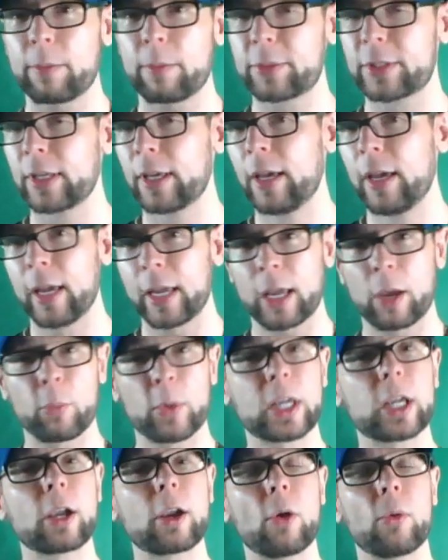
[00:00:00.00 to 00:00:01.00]
steps.
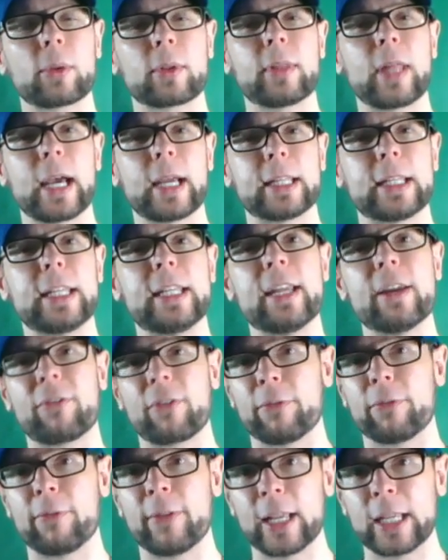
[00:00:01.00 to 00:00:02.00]
Again, we can go into that in
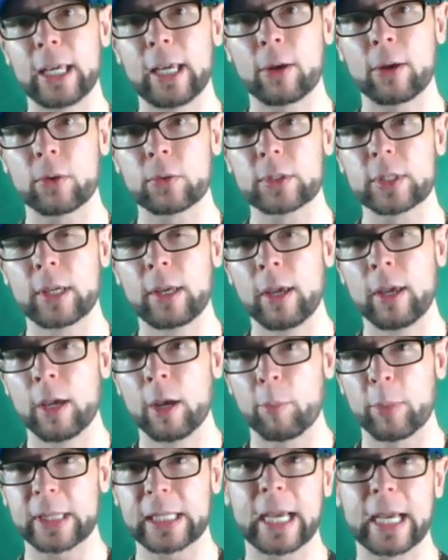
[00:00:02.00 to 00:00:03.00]
different videos,
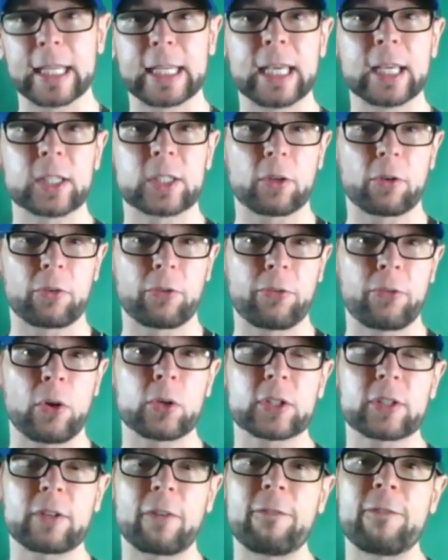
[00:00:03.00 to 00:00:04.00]
but the idea is to
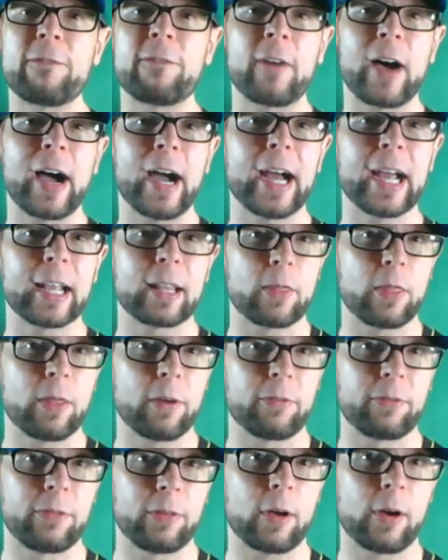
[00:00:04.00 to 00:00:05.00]
first
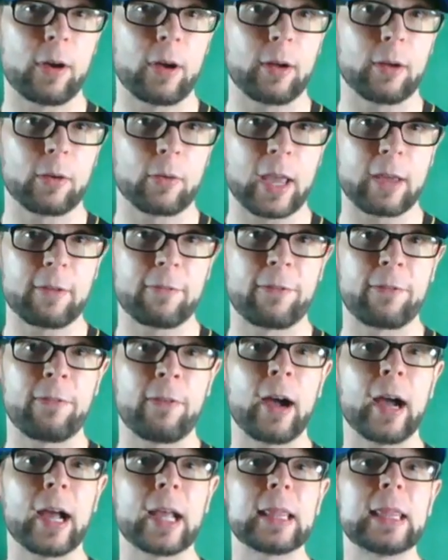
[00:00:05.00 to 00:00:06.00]
find the flaw, okay?
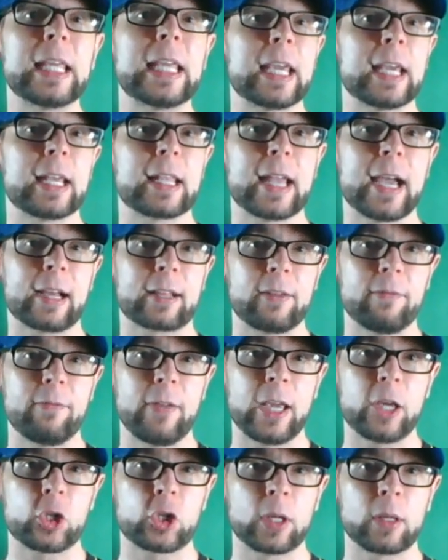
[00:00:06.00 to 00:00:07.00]
Find the
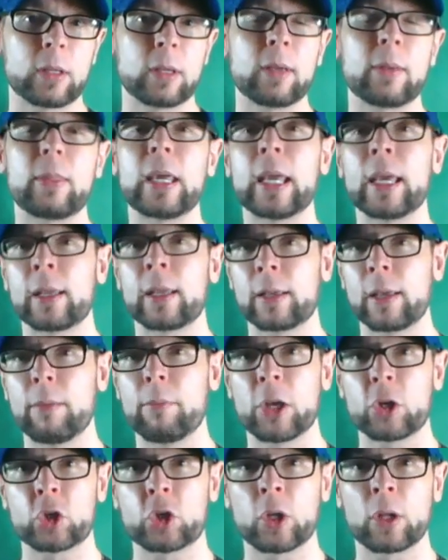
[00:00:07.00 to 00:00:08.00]
inactivation, the
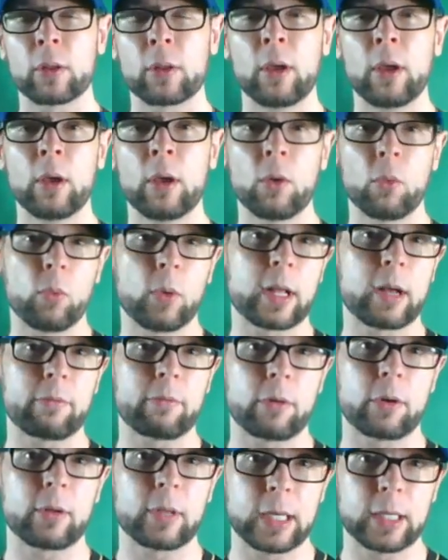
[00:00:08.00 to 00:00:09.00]
inhibition,
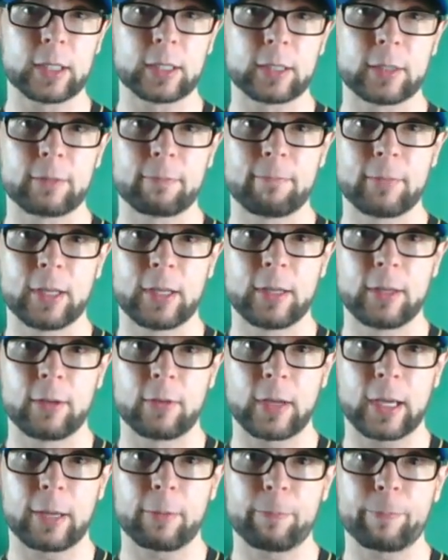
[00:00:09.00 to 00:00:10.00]
whatever it is,
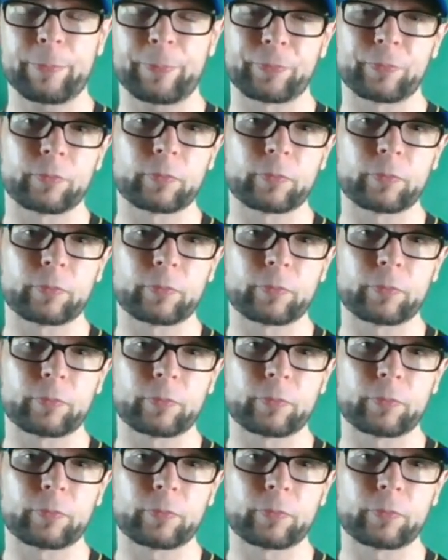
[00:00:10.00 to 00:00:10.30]
okay?